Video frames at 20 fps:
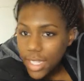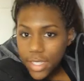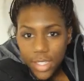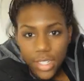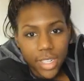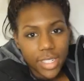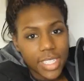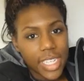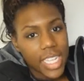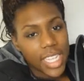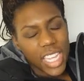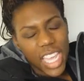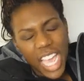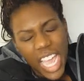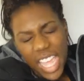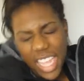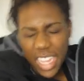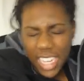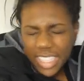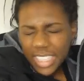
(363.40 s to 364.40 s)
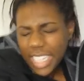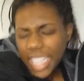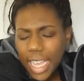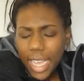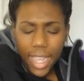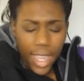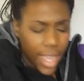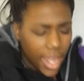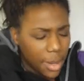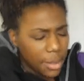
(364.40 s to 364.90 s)
yesterday, I was like, yeah, I think
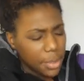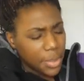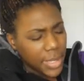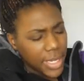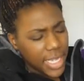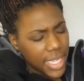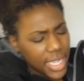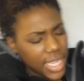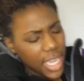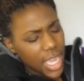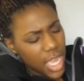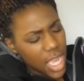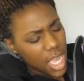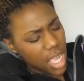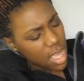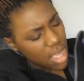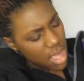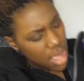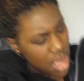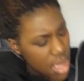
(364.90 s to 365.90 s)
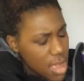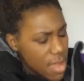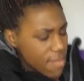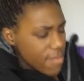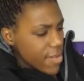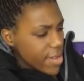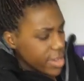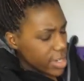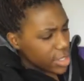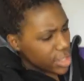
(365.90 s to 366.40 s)
I got a B.
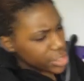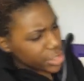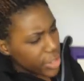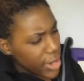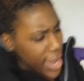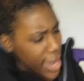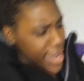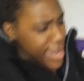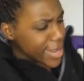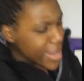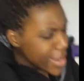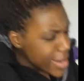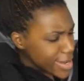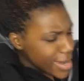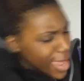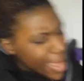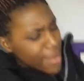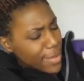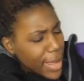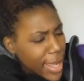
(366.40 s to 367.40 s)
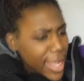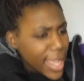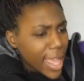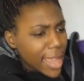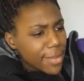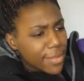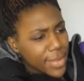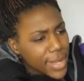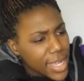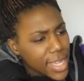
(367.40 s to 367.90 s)
Pretty sure I didn't get an A, but I got
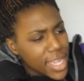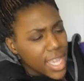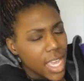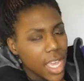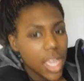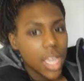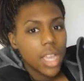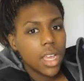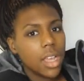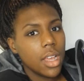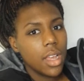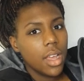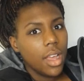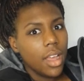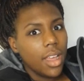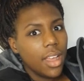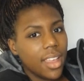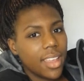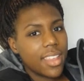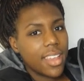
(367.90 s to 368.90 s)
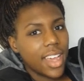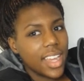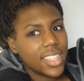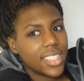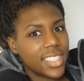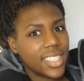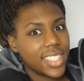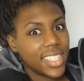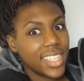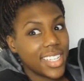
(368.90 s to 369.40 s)
a B. I got a
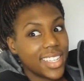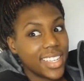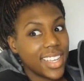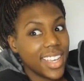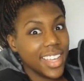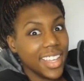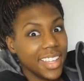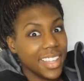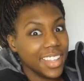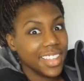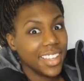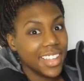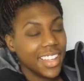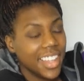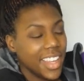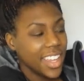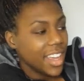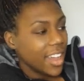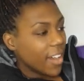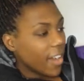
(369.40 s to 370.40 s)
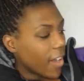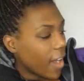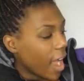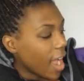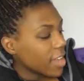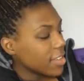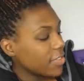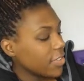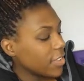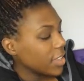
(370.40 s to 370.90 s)
C.
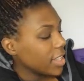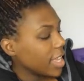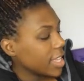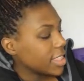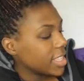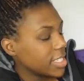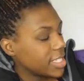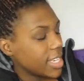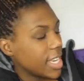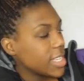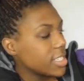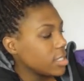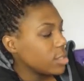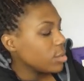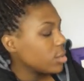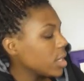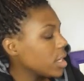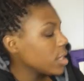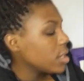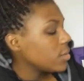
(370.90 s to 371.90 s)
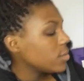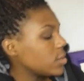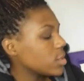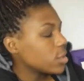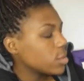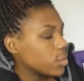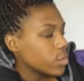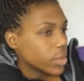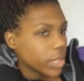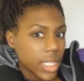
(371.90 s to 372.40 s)
I feel like the test you think you
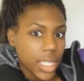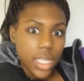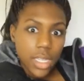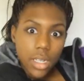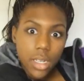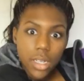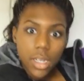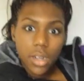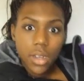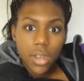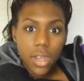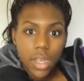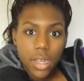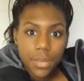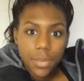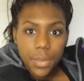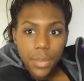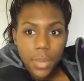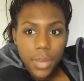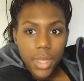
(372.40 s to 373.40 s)
do really good on,